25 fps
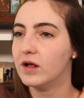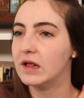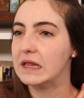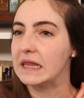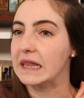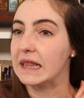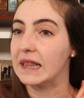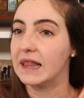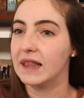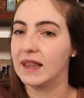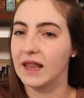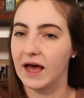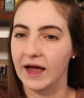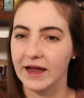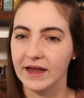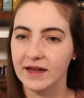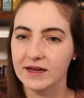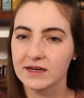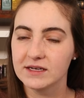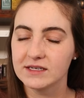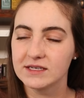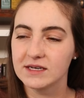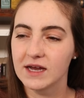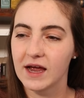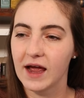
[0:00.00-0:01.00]

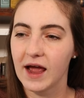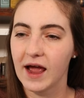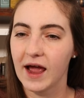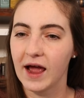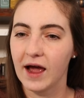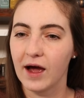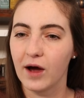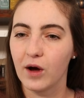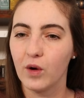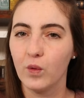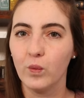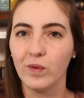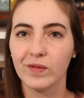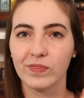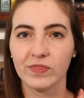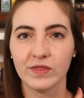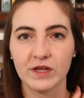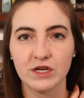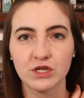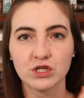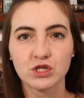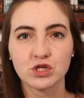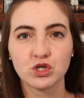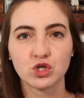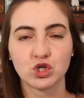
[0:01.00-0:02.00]
liked how with
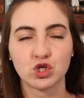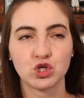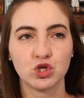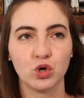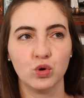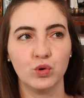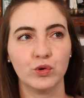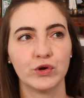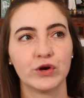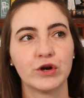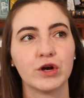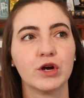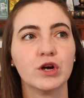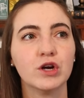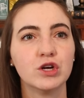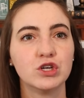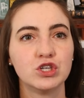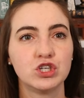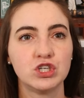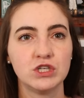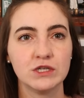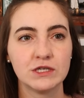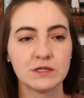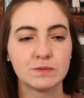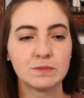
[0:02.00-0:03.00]
this shoulder,
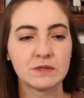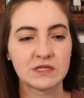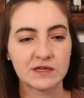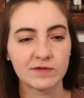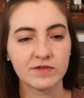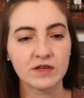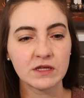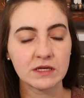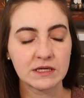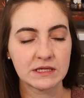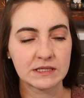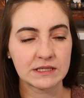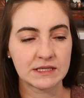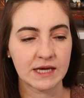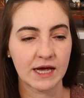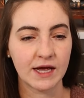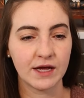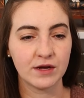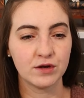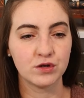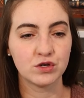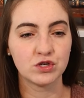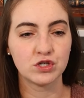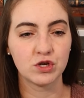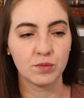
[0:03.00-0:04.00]
she specifically
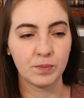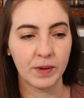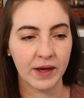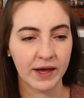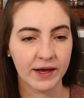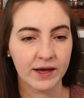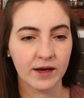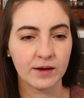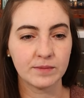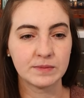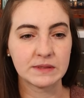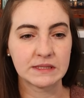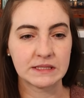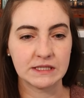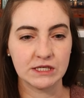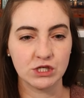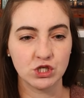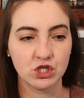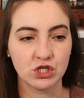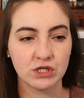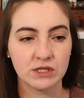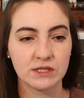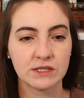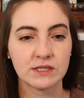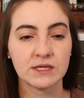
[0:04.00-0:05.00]
said to pick up
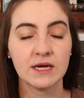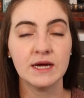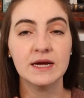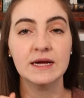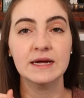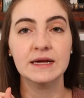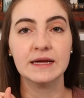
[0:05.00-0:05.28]
stitches